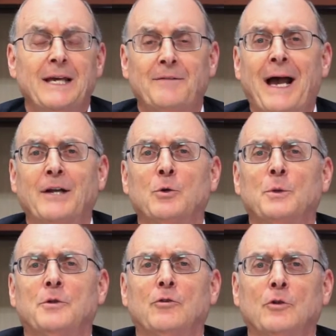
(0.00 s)
If
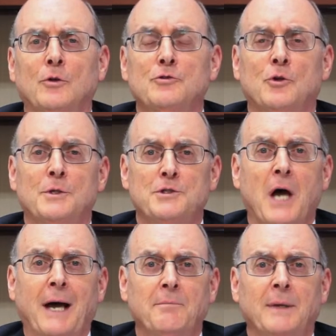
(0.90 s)
adequate disclosure is
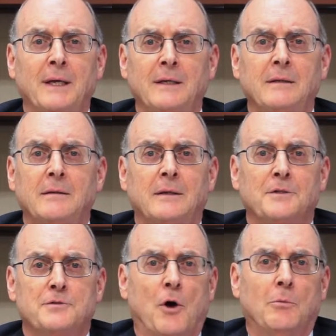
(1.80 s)
not made,
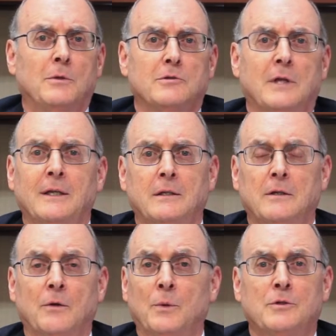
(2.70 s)
it's almost like
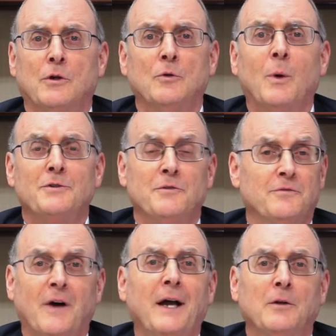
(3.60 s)
the return
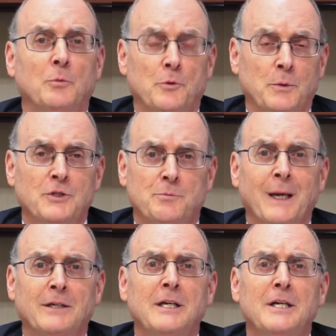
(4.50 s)
wasn't filed with
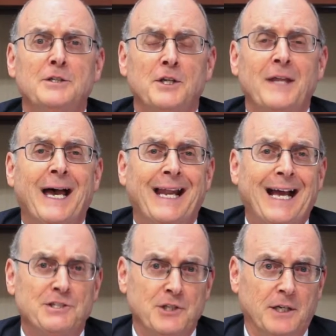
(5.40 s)
respect to that
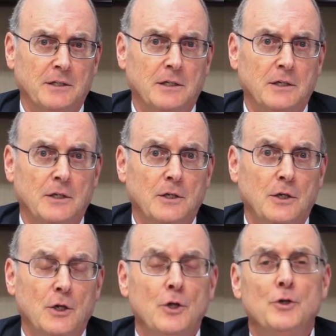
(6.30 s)
asset.
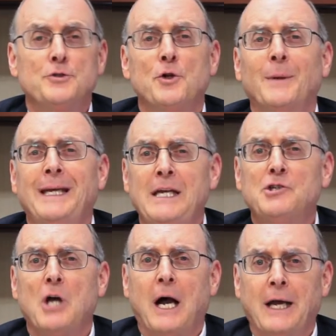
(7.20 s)
So
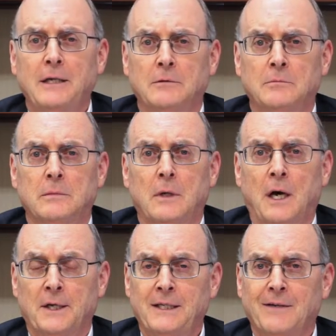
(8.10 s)
each item
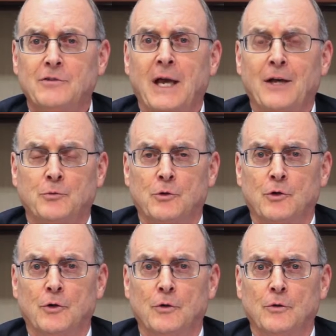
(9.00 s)
on a gift tax
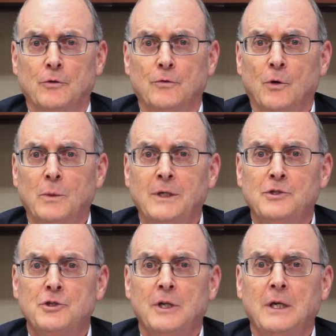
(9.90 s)
return for
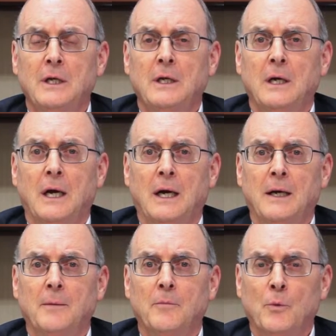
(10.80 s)
which
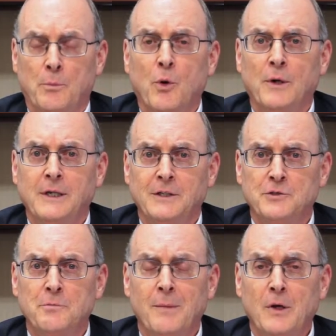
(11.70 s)
reporting
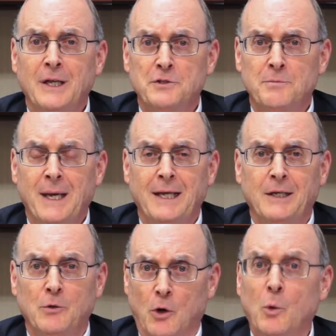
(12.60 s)
is
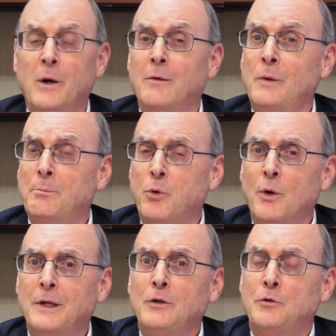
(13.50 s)
made, or where
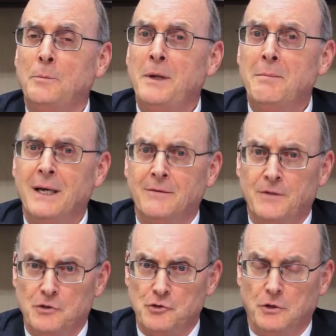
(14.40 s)
reporting could be
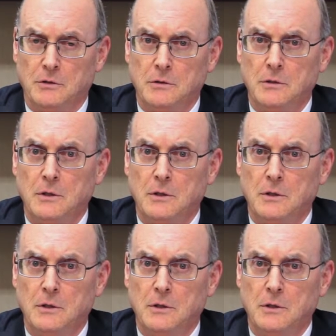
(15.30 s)
beneficial,